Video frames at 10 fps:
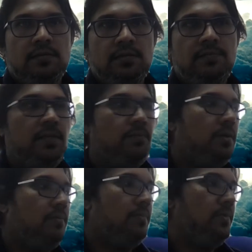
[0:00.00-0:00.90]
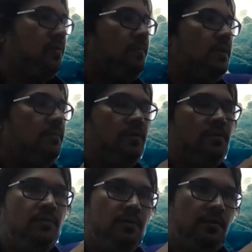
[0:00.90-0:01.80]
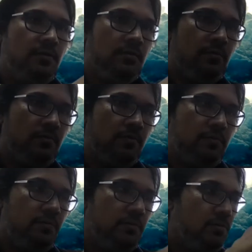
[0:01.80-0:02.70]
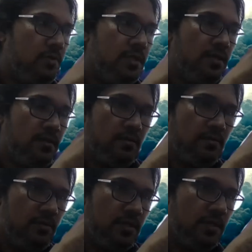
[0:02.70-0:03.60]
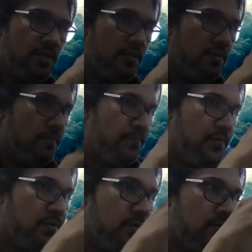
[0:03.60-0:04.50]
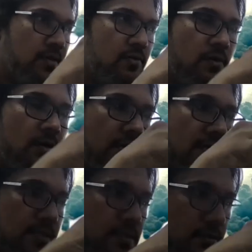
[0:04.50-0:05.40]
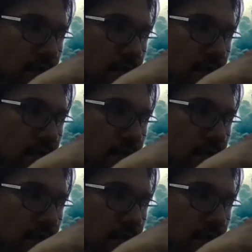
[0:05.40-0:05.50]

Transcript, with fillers: Given a problem, you should be able to, you know, do the do the, you know, what you call as